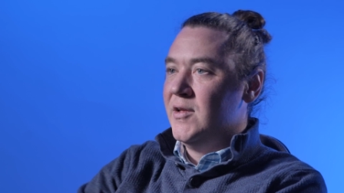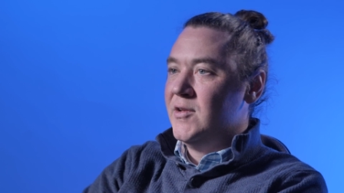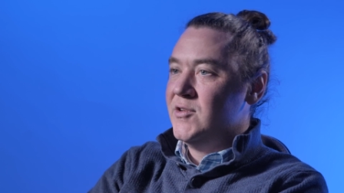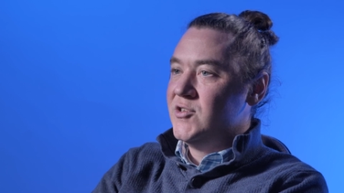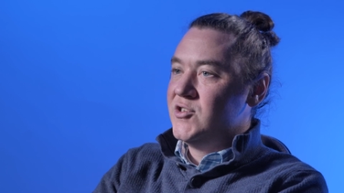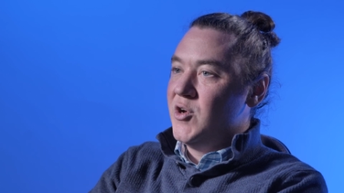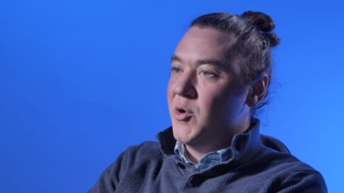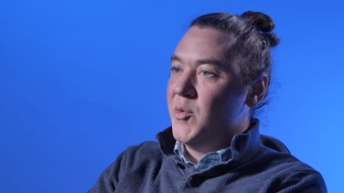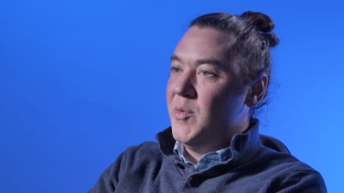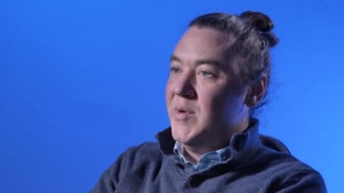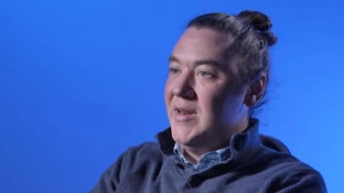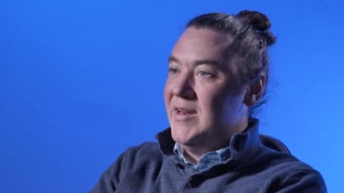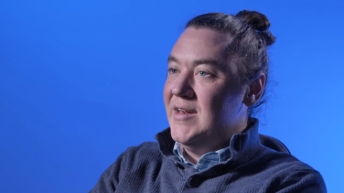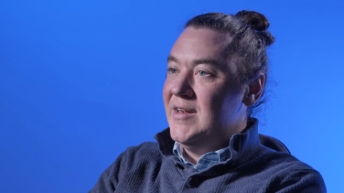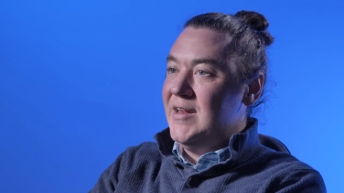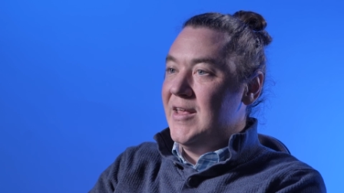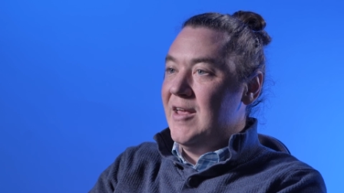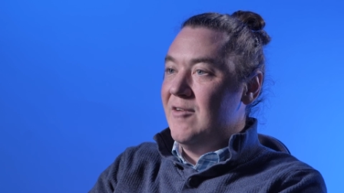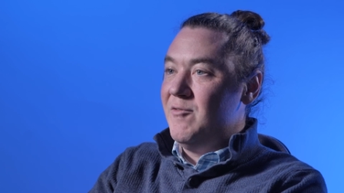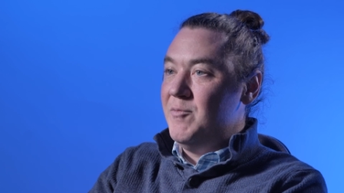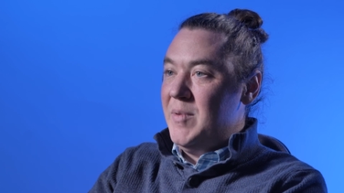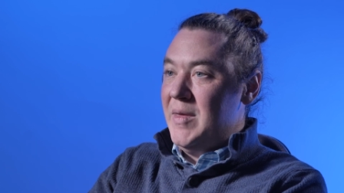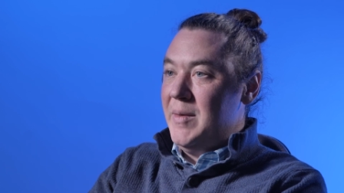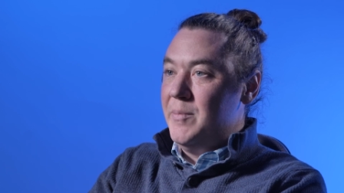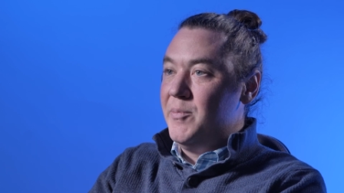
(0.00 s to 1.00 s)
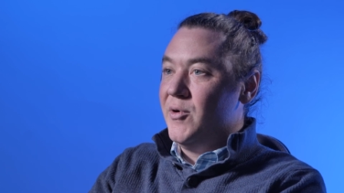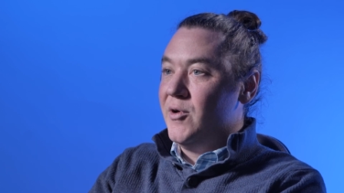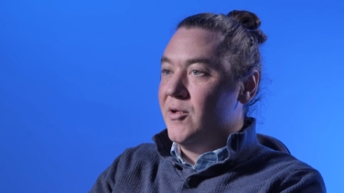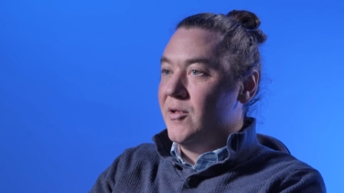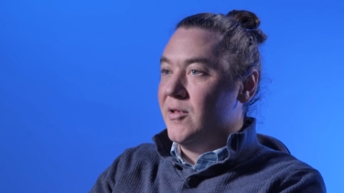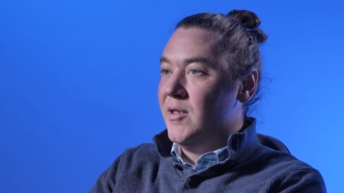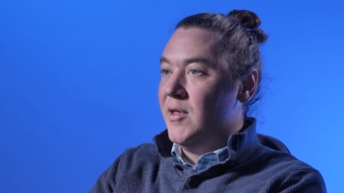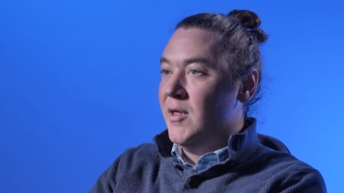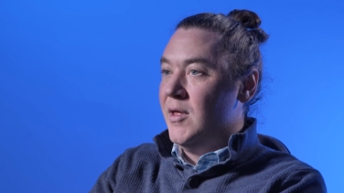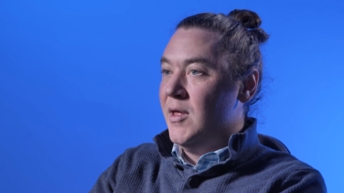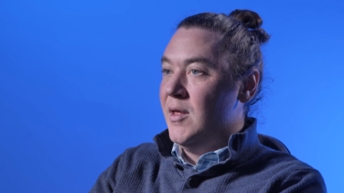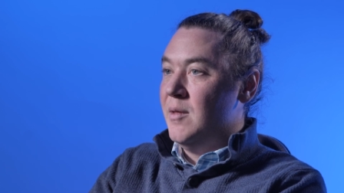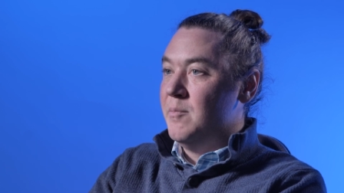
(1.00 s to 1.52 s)
So we need to give
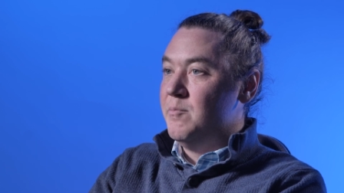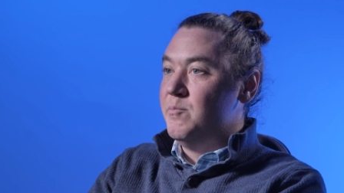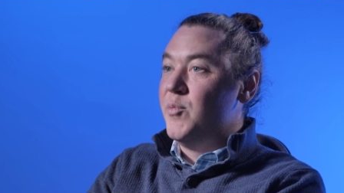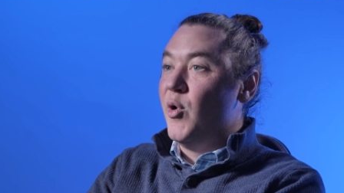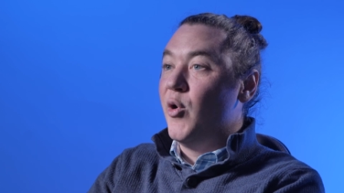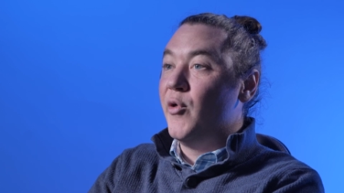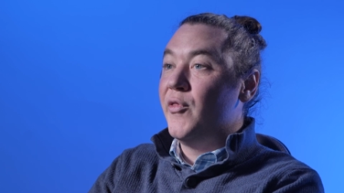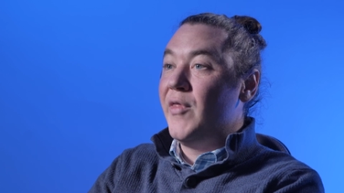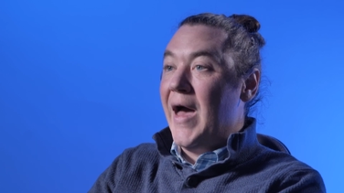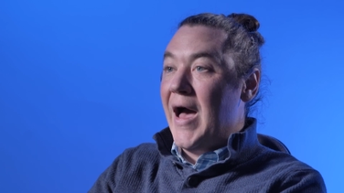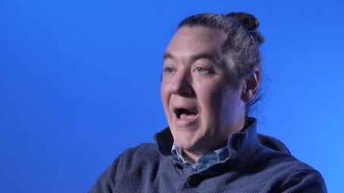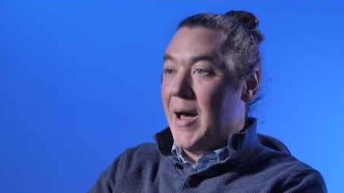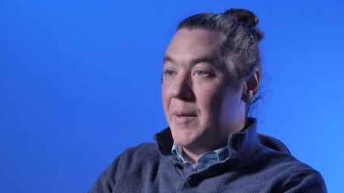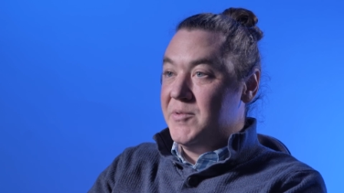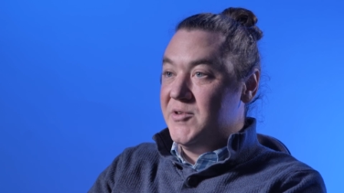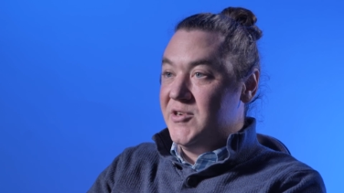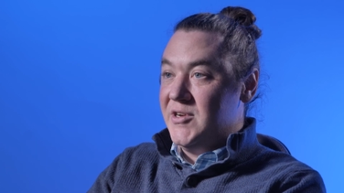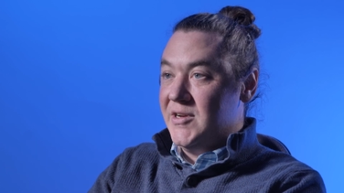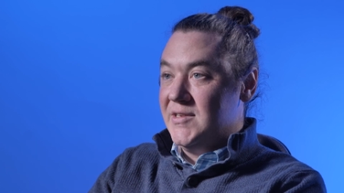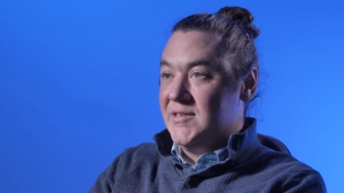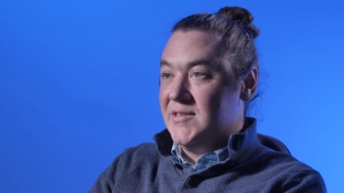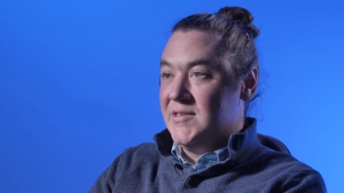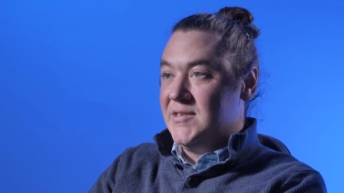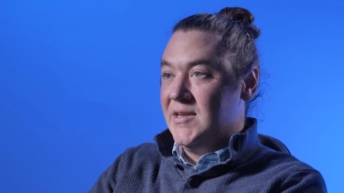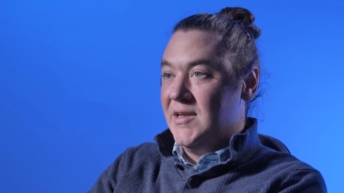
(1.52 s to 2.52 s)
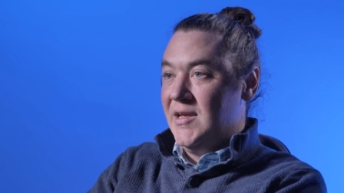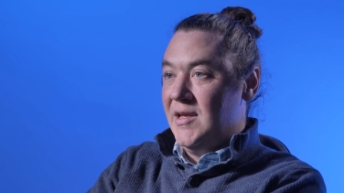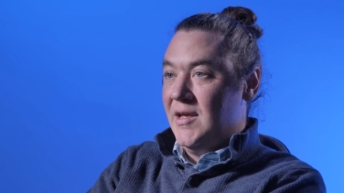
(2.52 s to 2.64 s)
people both options.